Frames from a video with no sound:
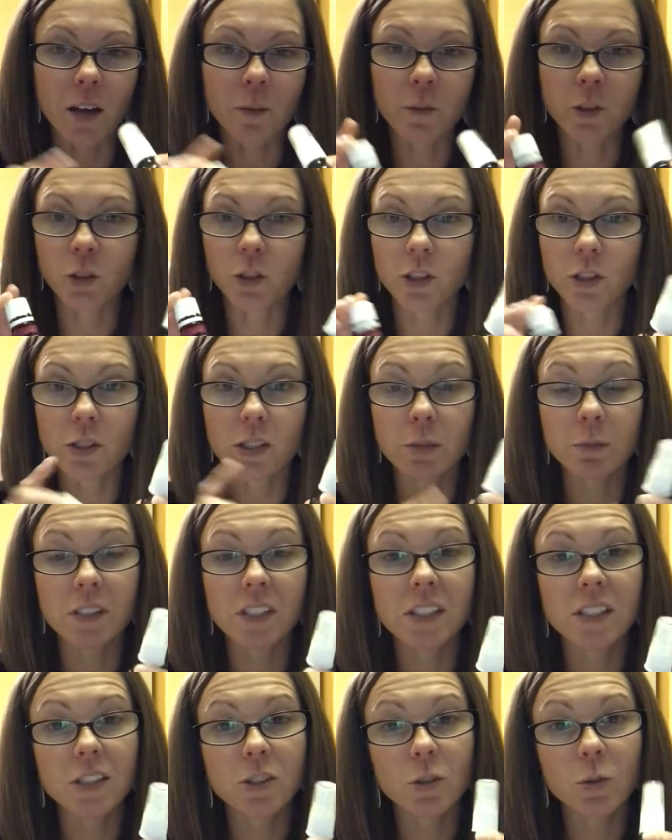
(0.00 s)
You'll use some
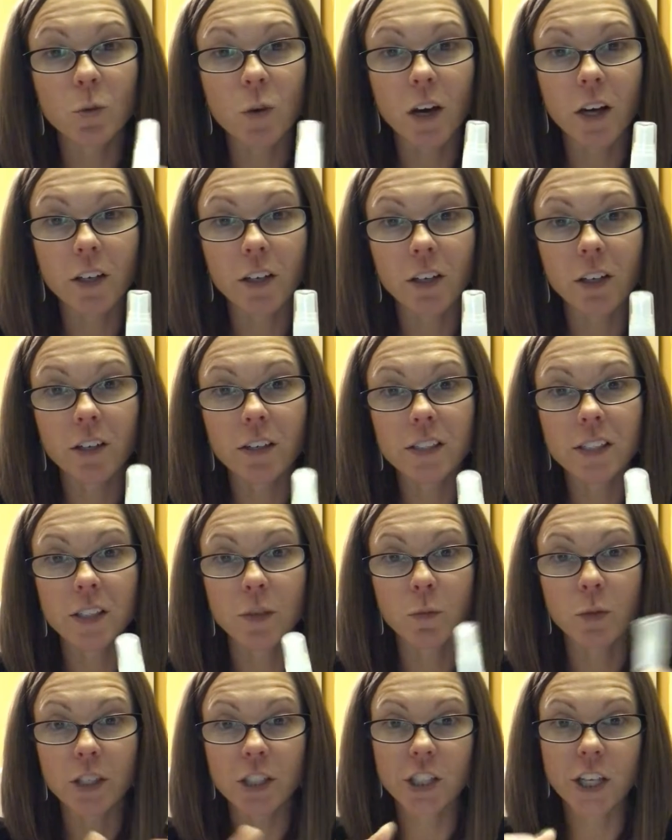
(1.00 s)
distilled water,
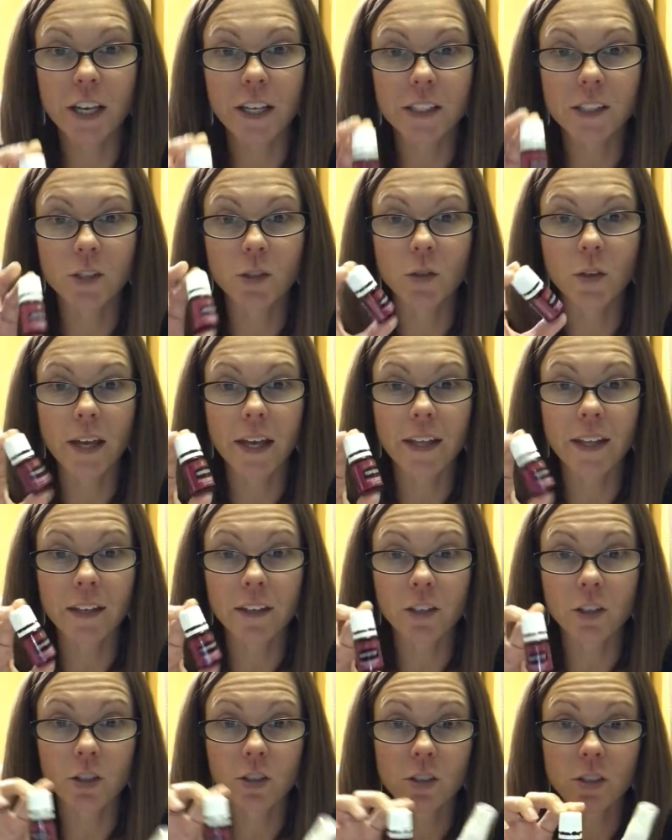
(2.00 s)
some witch hazel,
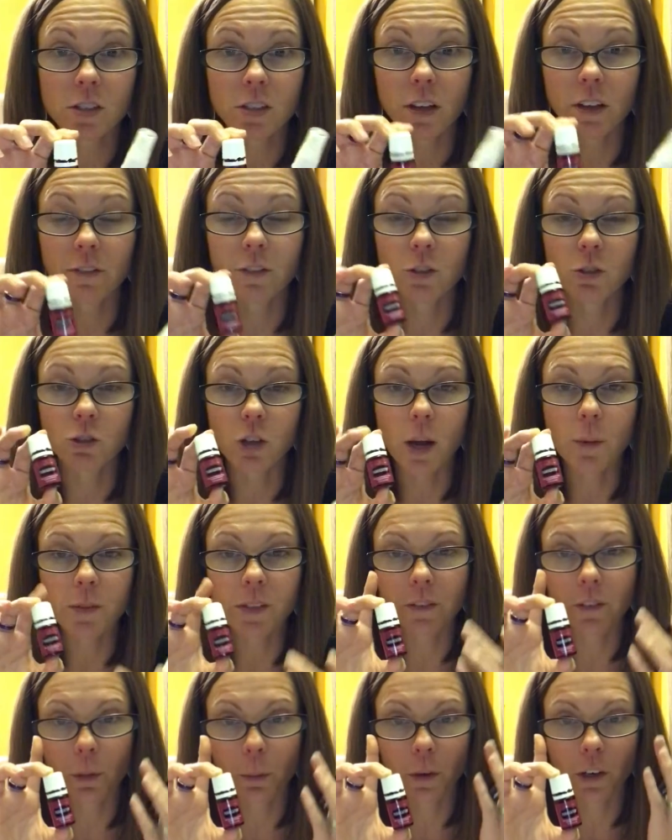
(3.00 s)
and a few drops
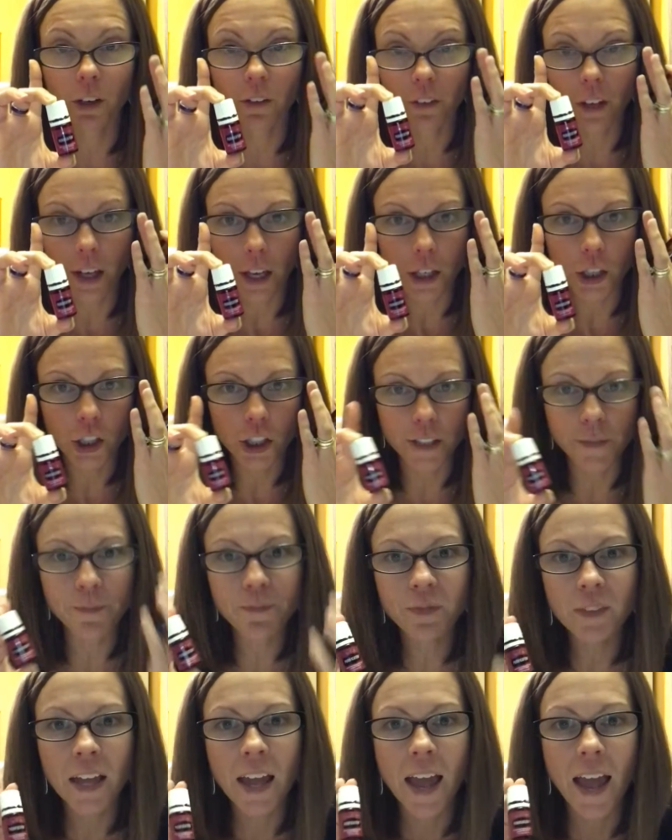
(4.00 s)
of your Purification.